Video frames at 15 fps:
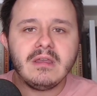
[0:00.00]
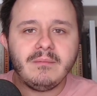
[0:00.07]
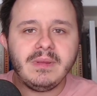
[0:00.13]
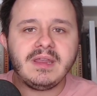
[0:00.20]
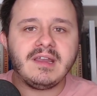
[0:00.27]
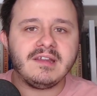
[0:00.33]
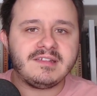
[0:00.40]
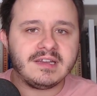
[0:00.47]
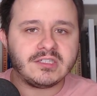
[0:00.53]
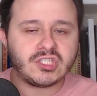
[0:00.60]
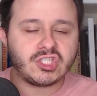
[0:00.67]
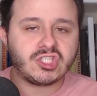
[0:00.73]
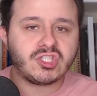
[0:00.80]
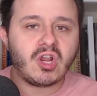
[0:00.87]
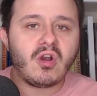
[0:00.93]
because it
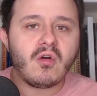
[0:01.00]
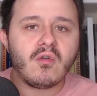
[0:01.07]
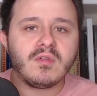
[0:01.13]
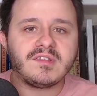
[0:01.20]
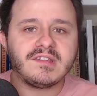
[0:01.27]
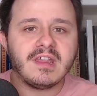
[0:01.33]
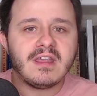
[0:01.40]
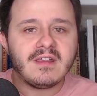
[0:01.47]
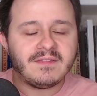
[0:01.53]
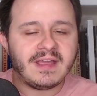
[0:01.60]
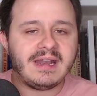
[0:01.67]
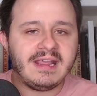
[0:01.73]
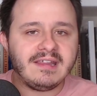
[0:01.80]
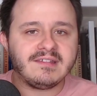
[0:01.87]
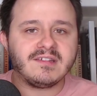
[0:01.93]
shows
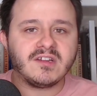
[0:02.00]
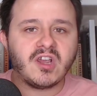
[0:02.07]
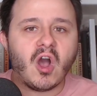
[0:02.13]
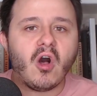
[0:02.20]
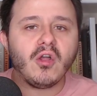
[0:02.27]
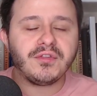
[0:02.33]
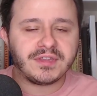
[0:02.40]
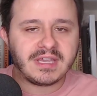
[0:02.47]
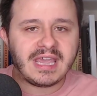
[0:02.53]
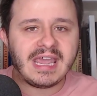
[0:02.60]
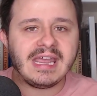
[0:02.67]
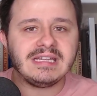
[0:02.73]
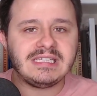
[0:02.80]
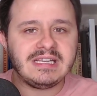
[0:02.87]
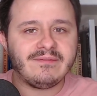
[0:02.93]
that his cult
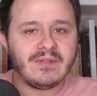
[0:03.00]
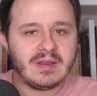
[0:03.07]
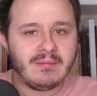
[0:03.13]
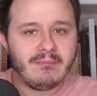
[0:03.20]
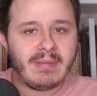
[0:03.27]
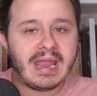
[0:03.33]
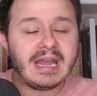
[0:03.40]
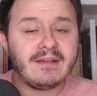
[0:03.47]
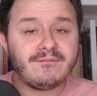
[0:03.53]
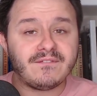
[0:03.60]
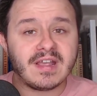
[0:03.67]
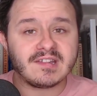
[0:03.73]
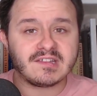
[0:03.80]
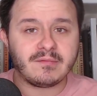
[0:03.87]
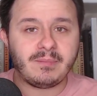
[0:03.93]
can't even
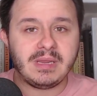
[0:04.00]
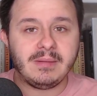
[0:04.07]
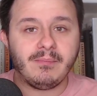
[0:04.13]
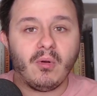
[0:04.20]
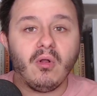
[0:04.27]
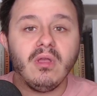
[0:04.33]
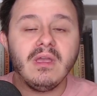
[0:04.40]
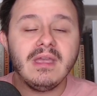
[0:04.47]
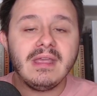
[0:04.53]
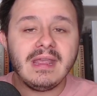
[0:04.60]
manifest people